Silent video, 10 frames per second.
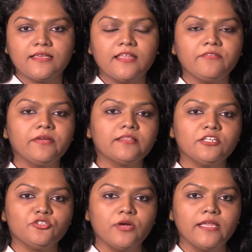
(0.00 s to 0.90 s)
can affect the
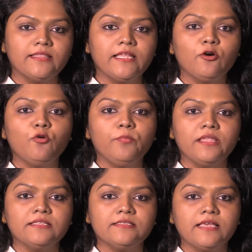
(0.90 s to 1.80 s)
joint that
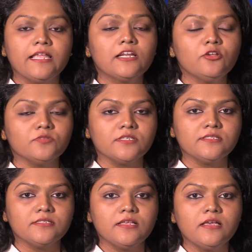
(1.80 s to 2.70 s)
opens and
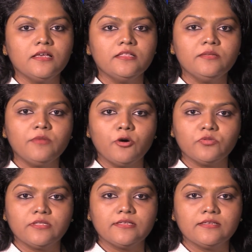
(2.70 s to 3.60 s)
closes the mouth.